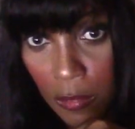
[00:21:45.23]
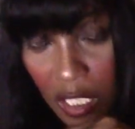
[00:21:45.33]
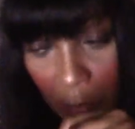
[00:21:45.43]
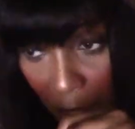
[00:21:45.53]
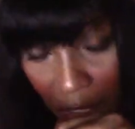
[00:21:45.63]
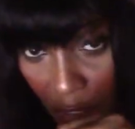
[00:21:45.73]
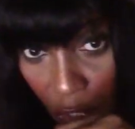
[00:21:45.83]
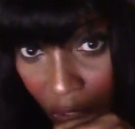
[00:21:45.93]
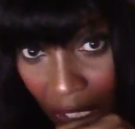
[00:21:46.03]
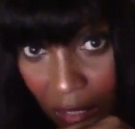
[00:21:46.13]
This person's
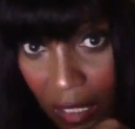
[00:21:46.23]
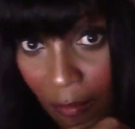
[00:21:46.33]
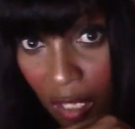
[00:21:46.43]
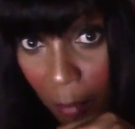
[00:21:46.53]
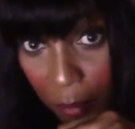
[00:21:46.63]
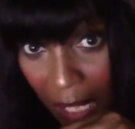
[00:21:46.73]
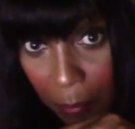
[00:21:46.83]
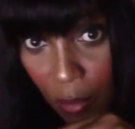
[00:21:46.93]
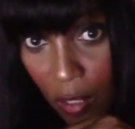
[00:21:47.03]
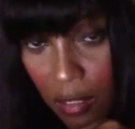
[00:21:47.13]
not necessarily a
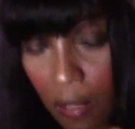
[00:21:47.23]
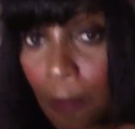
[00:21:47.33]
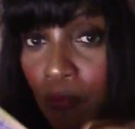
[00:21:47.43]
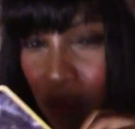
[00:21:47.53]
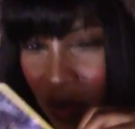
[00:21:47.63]
bad person,